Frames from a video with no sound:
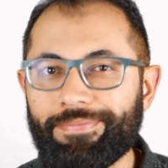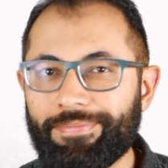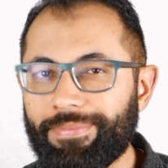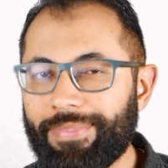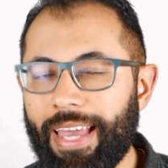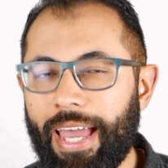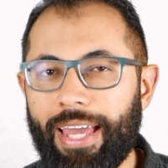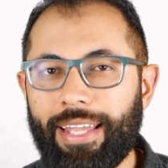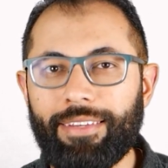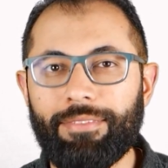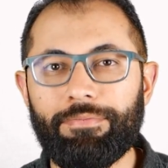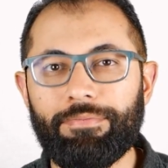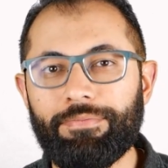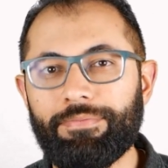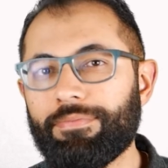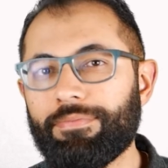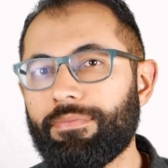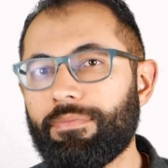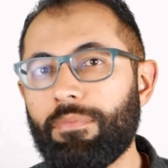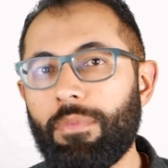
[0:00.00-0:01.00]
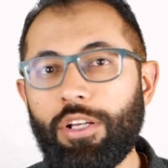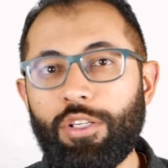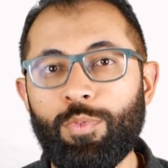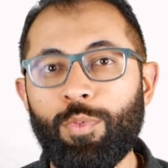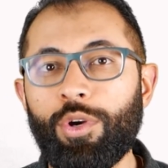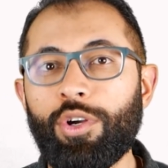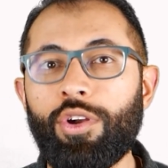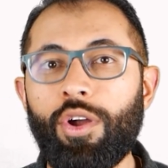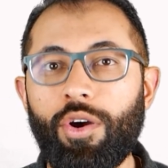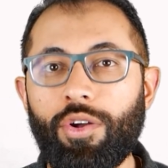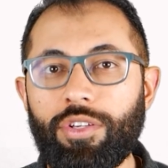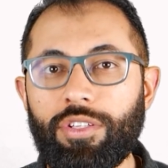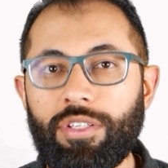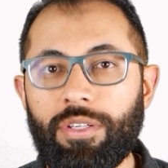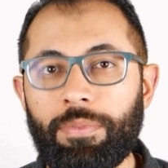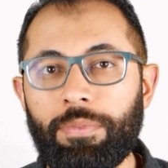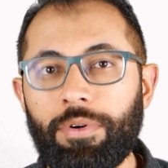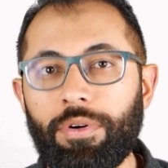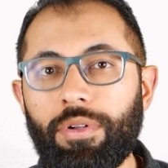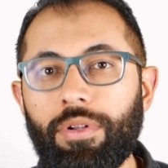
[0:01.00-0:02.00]
That much more
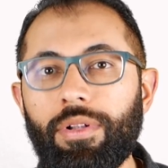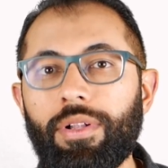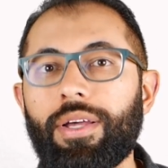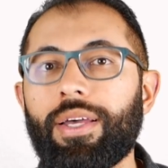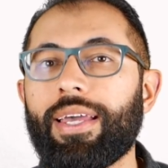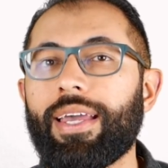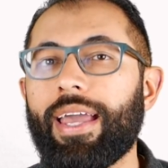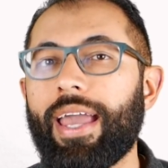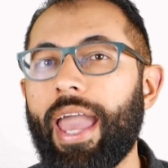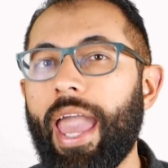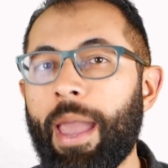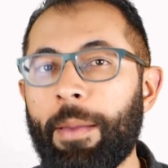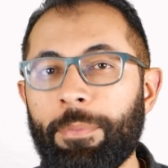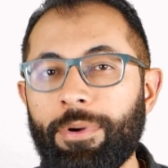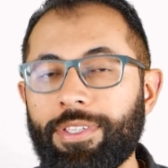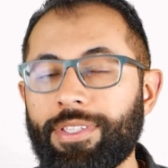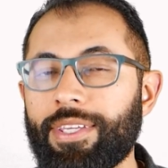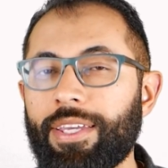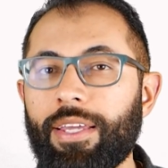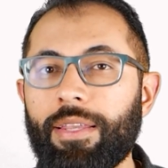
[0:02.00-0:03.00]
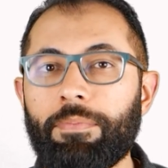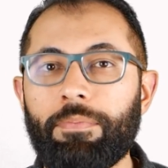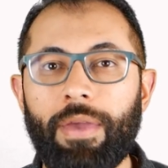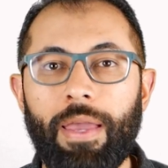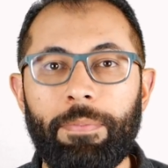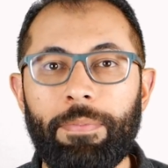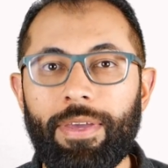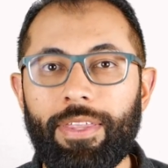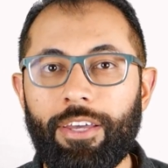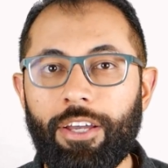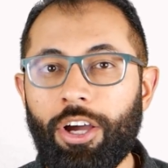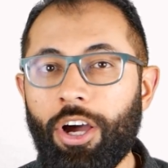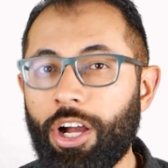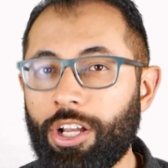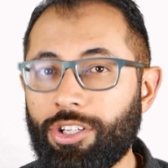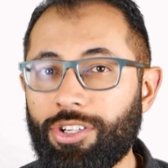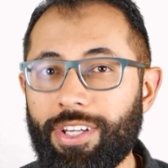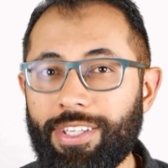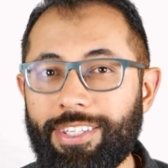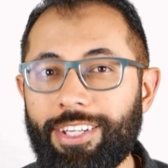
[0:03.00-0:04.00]
noticeable amber tint may be the
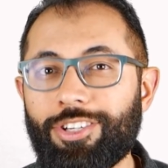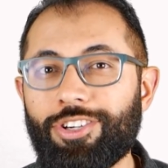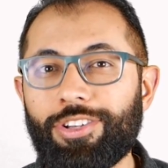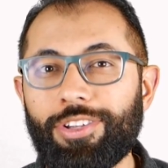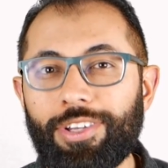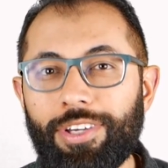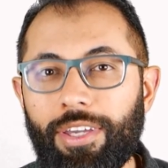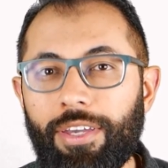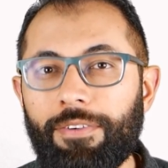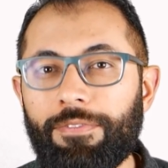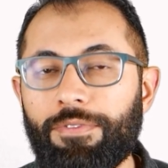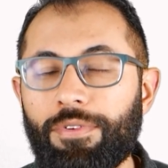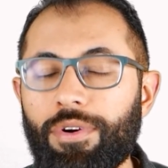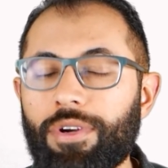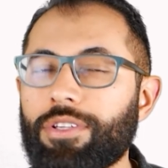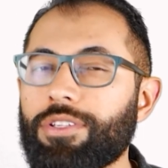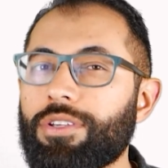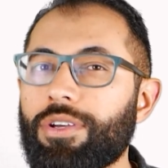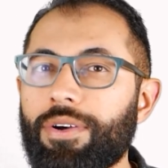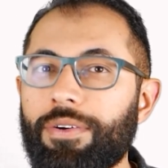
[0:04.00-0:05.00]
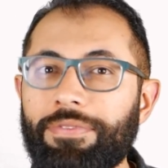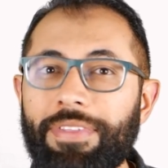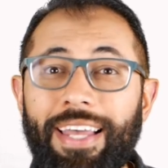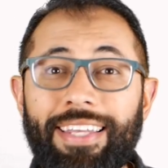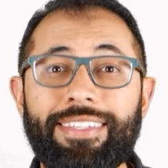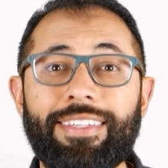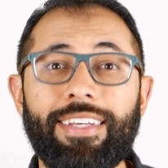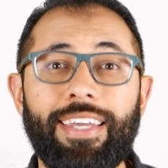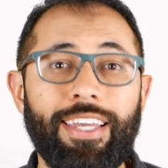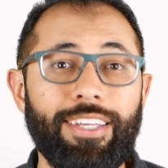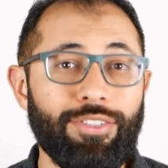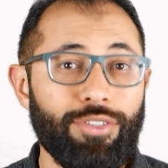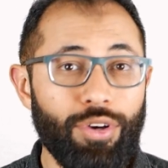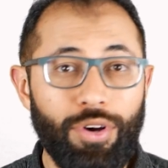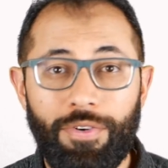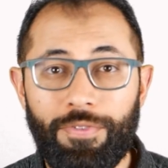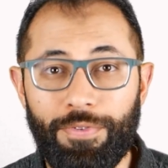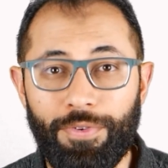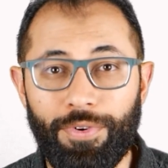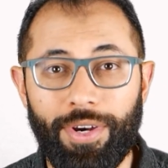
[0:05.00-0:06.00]
contrast that you're looking for. So if that's the case,
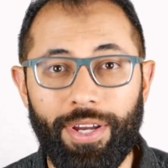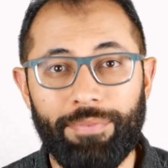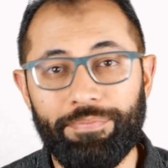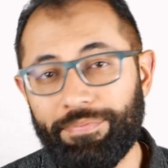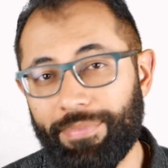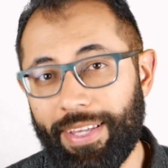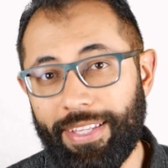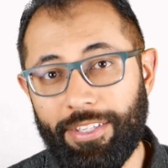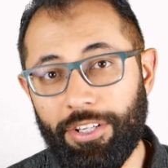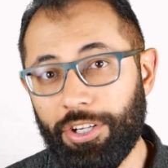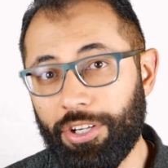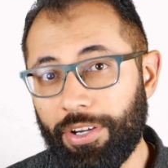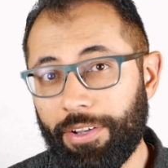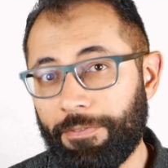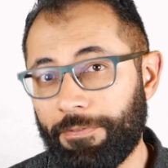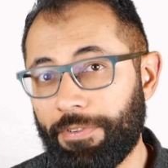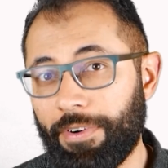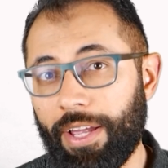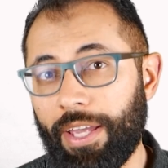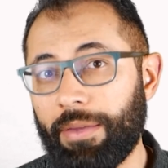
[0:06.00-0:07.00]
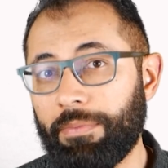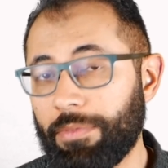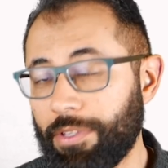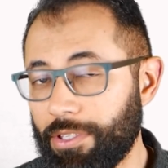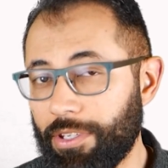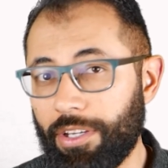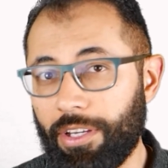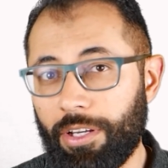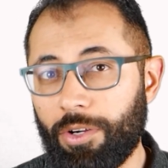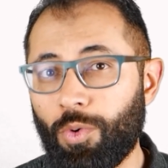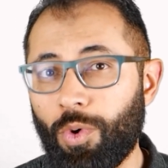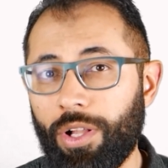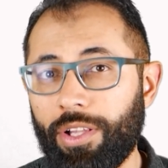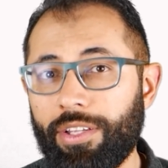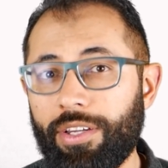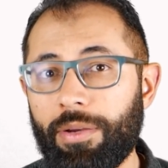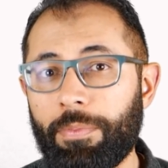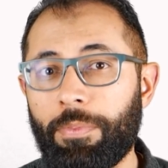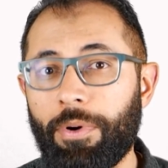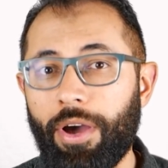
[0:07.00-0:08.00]
go for it. It's a good frame, it's a good
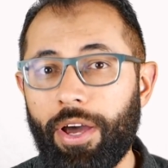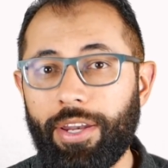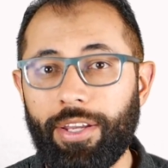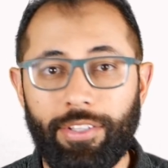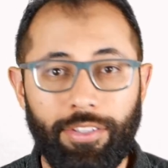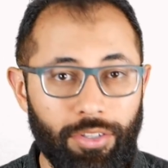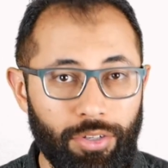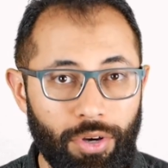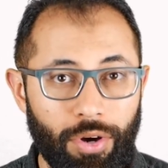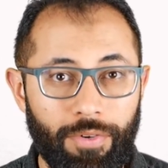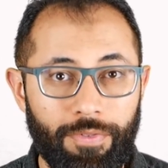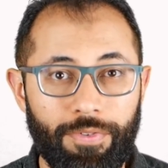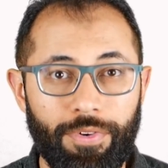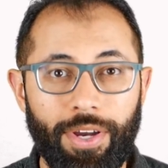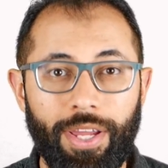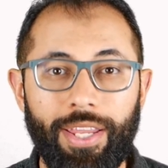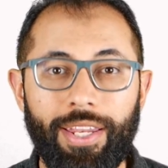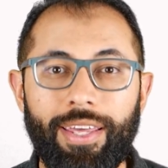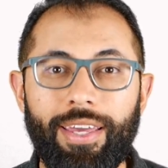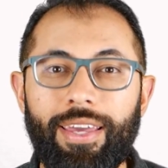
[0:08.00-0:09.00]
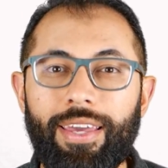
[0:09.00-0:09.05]
quality product, go for it.